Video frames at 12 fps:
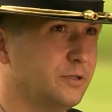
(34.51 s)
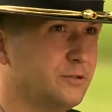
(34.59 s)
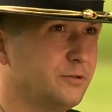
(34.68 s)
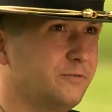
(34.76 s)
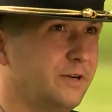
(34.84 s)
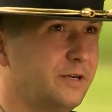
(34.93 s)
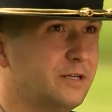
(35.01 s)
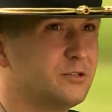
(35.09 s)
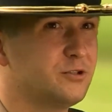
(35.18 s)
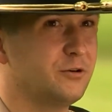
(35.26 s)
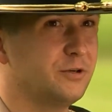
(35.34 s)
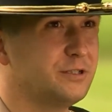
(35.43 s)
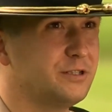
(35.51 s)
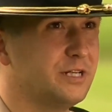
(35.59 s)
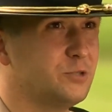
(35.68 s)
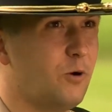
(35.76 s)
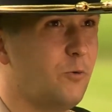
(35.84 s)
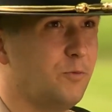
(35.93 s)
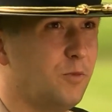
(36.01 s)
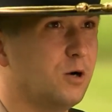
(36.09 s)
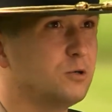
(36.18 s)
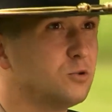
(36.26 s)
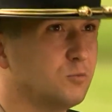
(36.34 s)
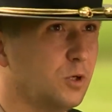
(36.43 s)
So they're very concerned us, and that's why we
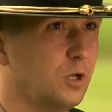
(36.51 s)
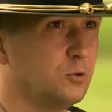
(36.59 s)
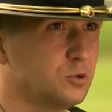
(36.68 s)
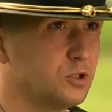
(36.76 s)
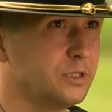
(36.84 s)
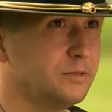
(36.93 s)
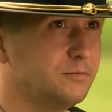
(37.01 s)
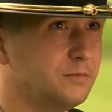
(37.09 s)
monitor them closely.